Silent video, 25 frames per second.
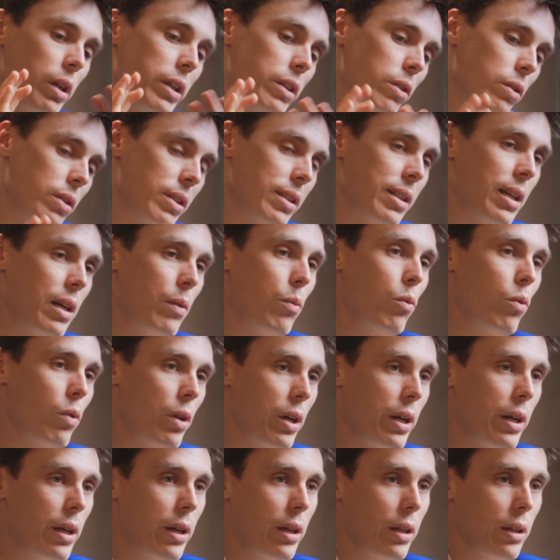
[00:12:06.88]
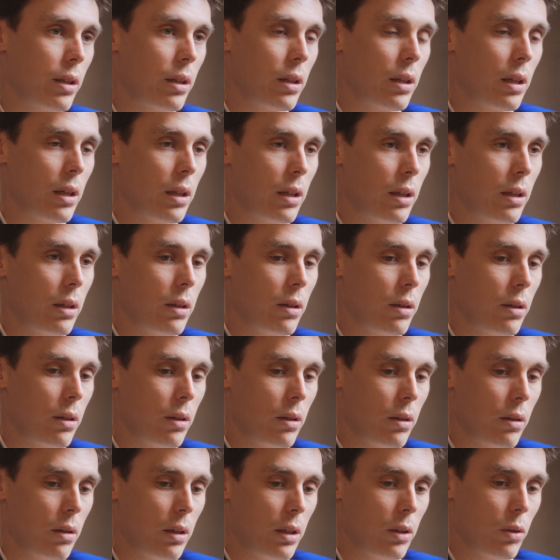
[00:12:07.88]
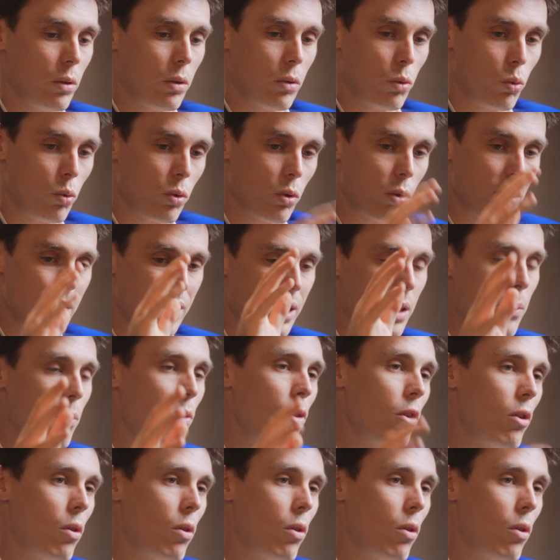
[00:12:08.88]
in the same way and to the same